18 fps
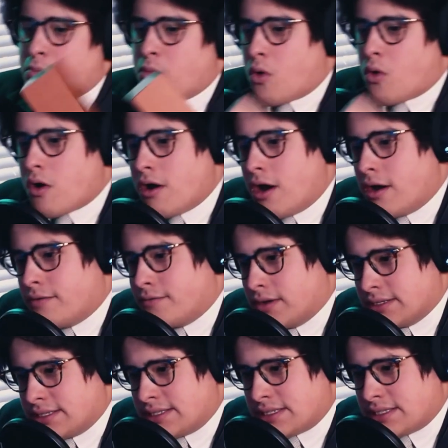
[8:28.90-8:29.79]
more of
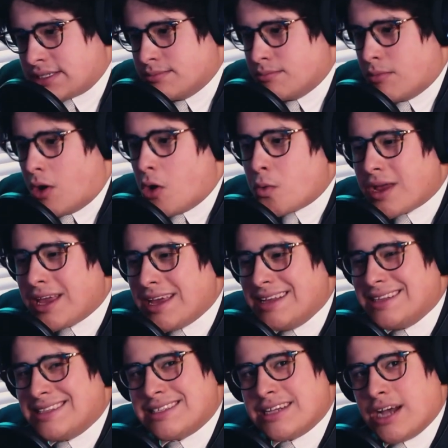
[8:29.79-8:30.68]
a
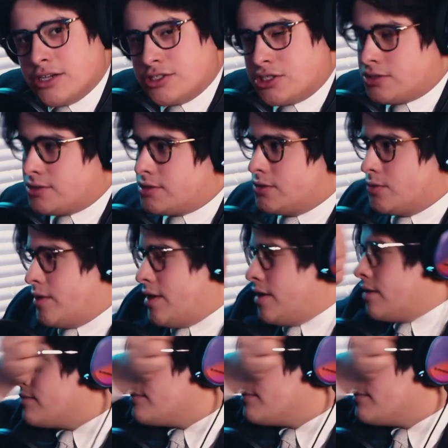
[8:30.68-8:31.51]
smoky touch to it.